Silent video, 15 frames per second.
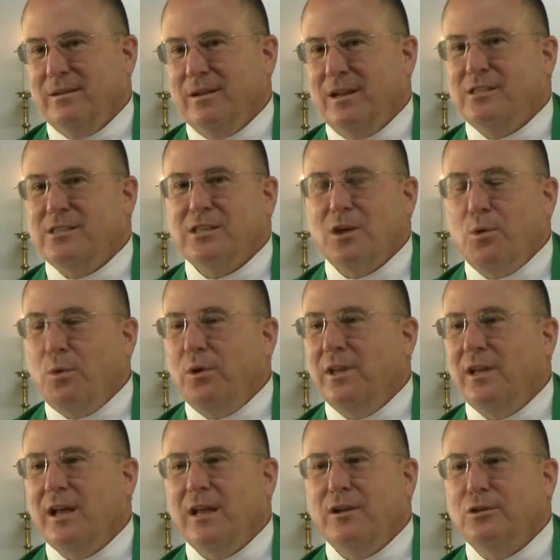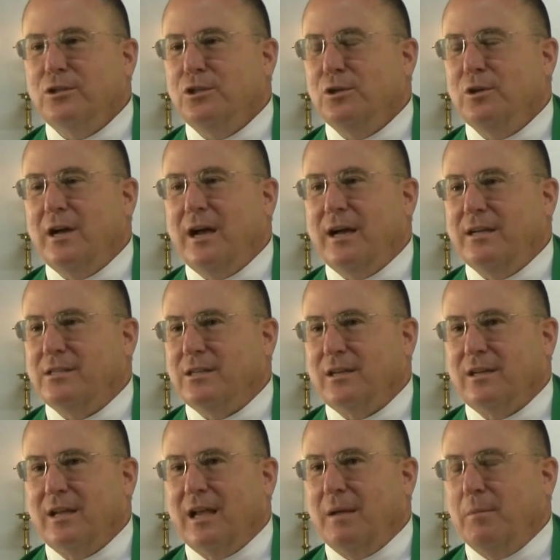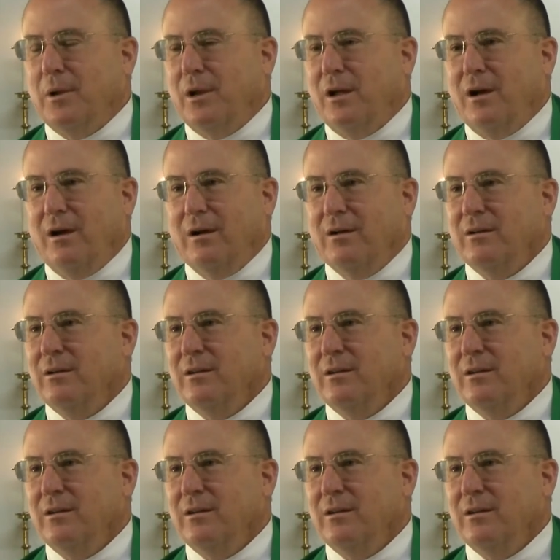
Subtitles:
And so were the other two guys that came along